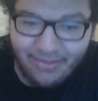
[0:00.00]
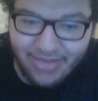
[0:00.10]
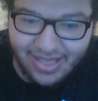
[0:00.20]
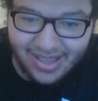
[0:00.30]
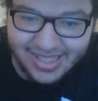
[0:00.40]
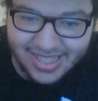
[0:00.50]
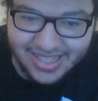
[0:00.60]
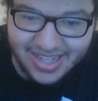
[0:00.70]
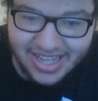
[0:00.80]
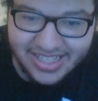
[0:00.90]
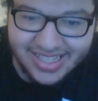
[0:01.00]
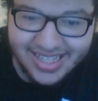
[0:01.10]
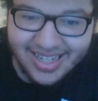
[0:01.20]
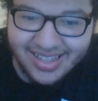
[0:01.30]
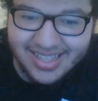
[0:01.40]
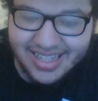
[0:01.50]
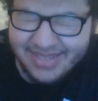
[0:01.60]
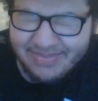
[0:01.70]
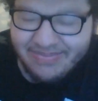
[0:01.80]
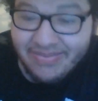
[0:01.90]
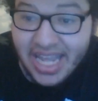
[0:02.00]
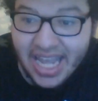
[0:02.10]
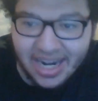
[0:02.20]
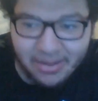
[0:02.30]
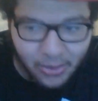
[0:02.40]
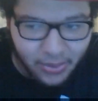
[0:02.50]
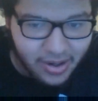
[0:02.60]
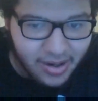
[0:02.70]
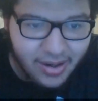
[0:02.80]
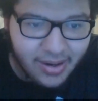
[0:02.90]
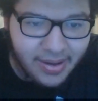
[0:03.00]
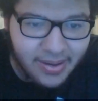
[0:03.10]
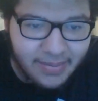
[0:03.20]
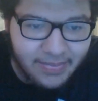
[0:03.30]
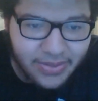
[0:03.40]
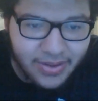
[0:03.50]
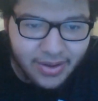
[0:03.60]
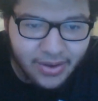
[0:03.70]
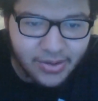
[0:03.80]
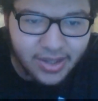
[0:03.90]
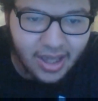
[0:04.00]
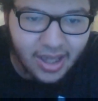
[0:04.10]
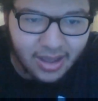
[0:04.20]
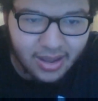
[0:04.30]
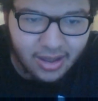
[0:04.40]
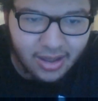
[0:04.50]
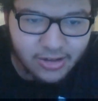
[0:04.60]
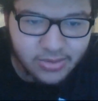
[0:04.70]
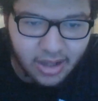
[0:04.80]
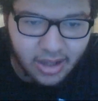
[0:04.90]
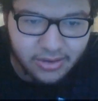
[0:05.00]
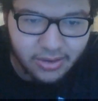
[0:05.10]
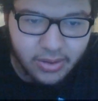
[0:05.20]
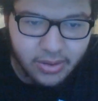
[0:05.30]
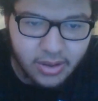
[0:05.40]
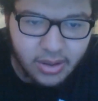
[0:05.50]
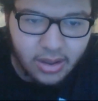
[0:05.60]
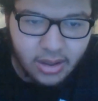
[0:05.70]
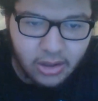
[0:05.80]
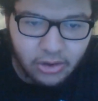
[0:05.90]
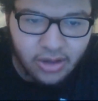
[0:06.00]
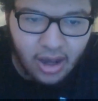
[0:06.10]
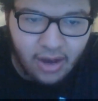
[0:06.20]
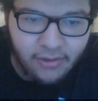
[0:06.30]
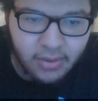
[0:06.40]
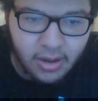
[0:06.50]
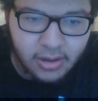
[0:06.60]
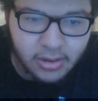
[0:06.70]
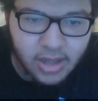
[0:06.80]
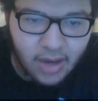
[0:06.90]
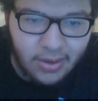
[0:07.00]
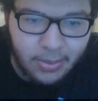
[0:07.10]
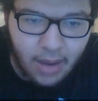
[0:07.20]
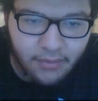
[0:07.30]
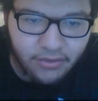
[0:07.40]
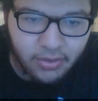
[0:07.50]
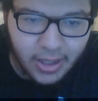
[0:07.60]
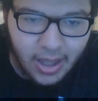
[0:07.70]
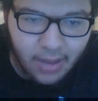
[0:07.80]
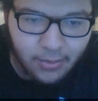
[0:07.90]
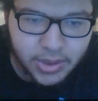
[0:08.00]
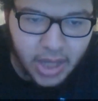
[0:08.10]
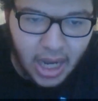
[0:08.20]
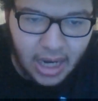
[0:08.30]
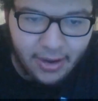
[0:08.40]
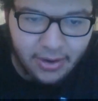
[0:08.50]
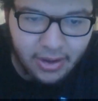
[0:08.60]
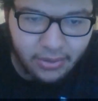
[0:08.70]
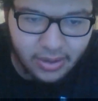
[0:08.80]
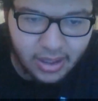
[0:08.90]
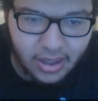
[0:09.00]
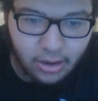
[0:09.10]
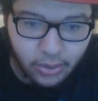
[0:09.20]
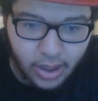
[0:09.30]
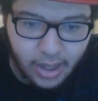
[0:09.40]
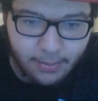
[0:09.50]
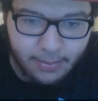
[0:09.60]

that. This isn't us. This isn't me anymore. Okay, here's what I'll do. You'll solve you'll solve a problem for me, and we'll talk about another gig. All right.